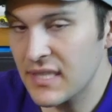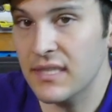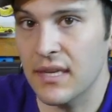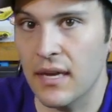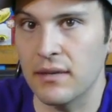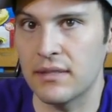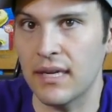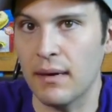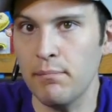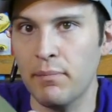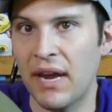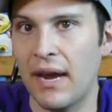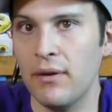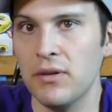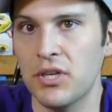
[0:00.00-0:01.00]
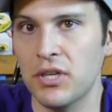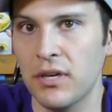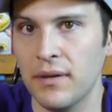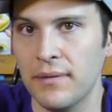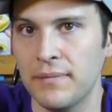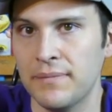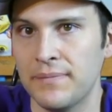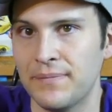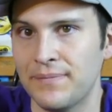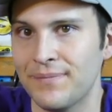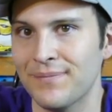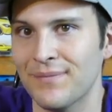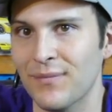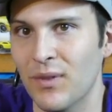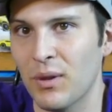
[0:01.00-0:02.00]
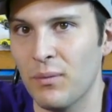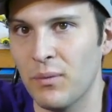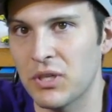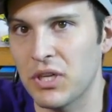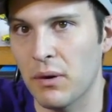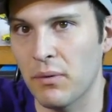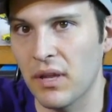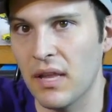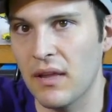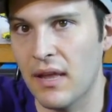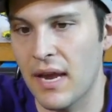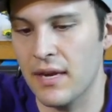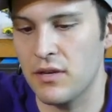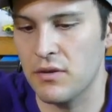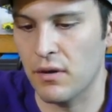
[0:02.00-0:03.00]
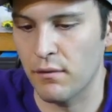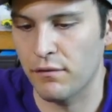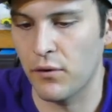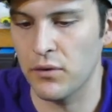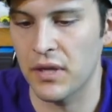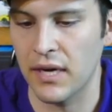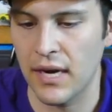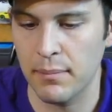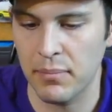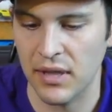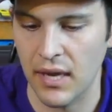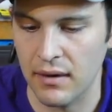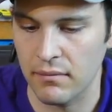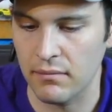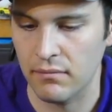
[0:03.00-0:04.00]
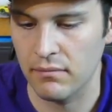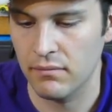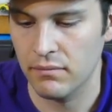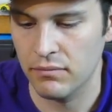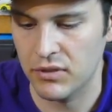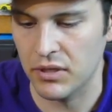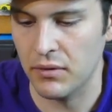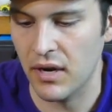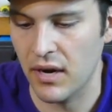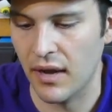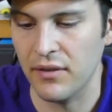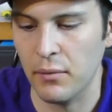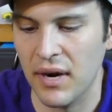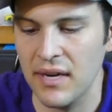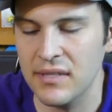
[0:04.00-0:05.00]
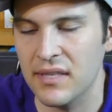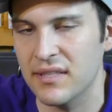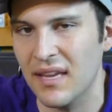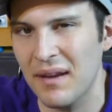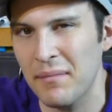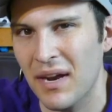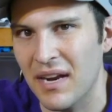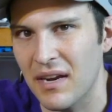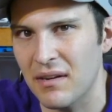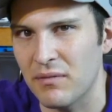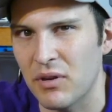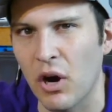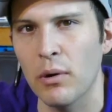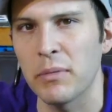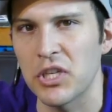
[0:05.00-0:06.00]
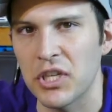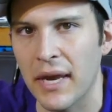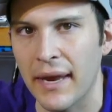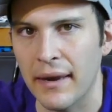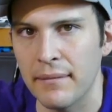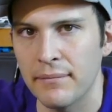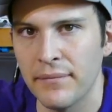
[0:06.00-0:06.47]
is a dump pouch, which I really like. You can fold it up and then do it. Otherwise, it's like my garbage can.